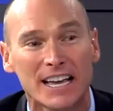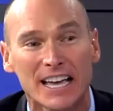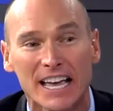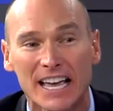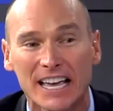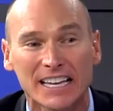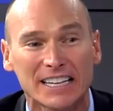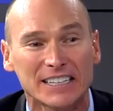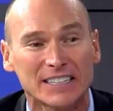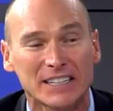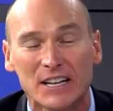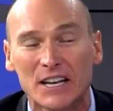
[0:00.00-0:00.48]

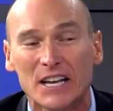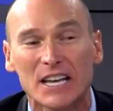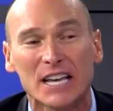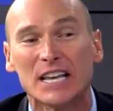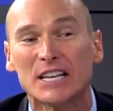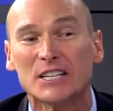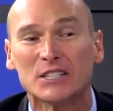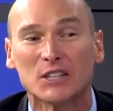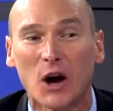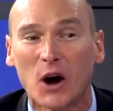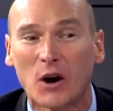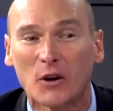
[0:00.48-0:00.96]
and
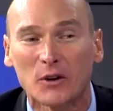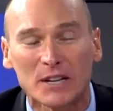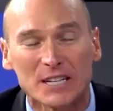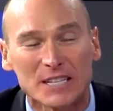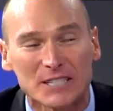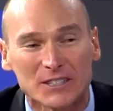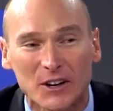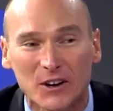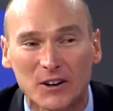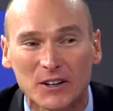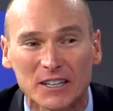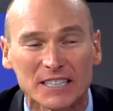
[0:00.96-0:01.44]
he's already
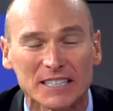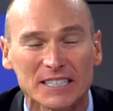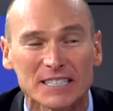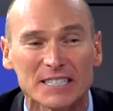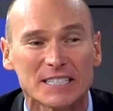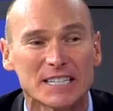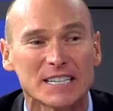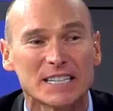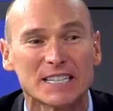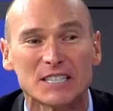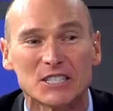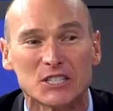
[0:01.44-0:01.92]
starting to
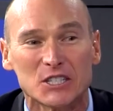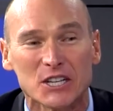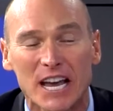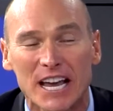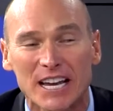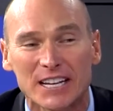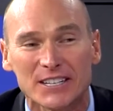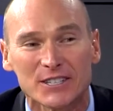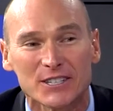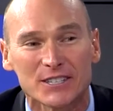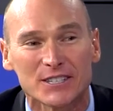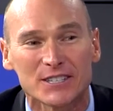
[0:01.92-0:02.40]
see the
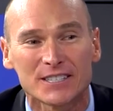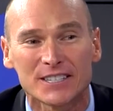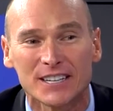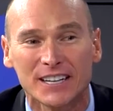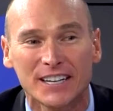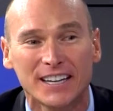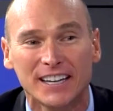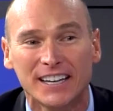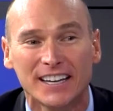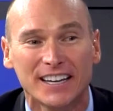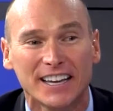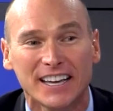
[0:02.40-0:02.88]
changes.
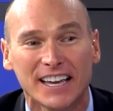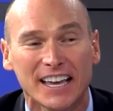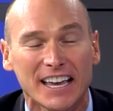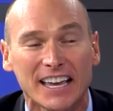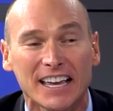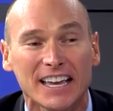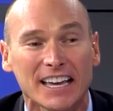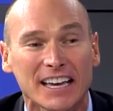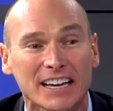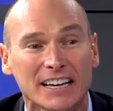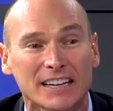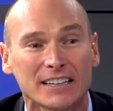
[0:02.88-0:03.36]

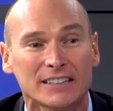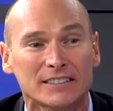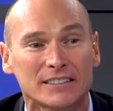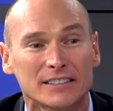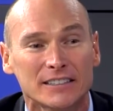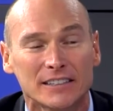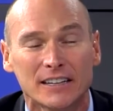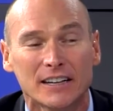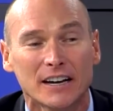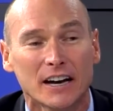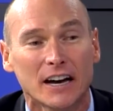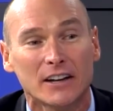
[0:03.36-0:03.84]

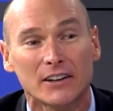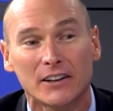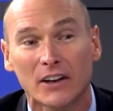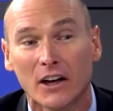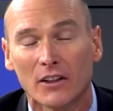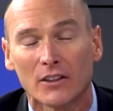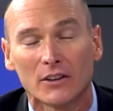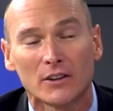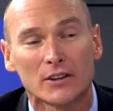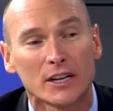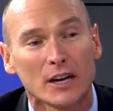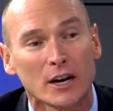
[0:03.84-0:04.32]
And
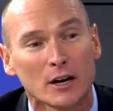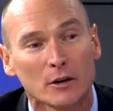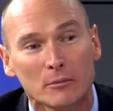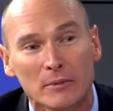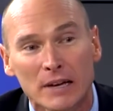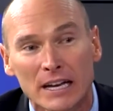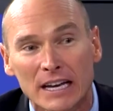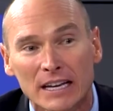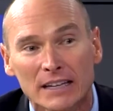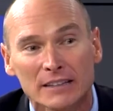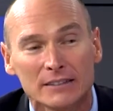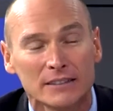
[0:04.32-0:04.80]
another young
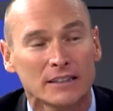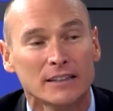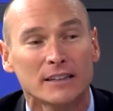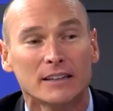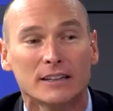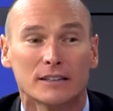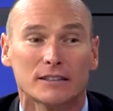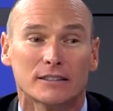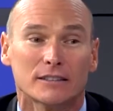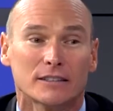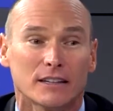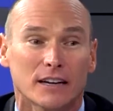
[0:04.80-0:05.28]
man,
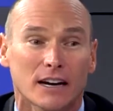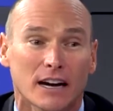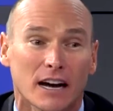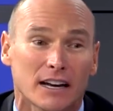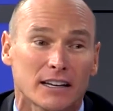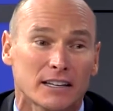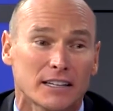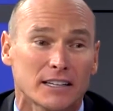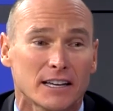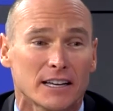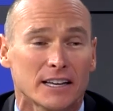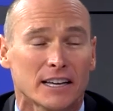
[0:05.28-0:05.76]

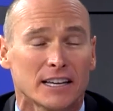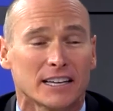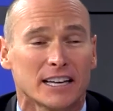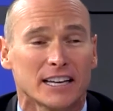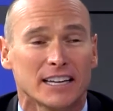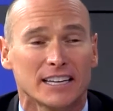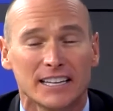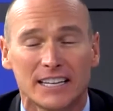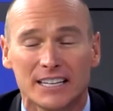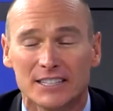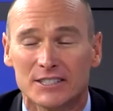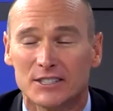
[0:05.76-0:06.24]

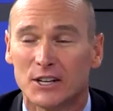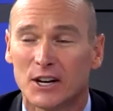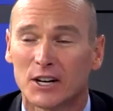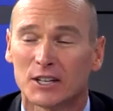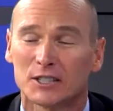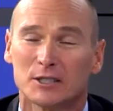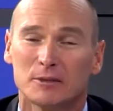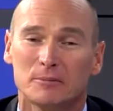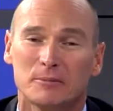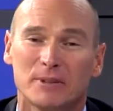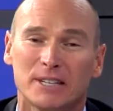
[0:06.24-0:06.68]
he's young to